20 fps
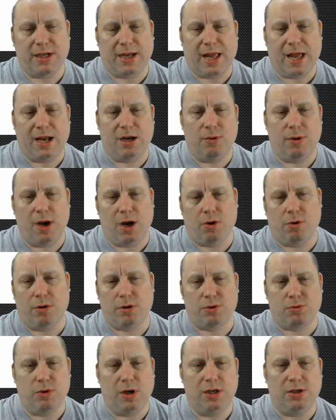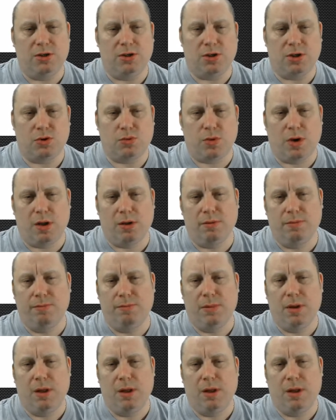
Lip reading: I can do it across regions as well.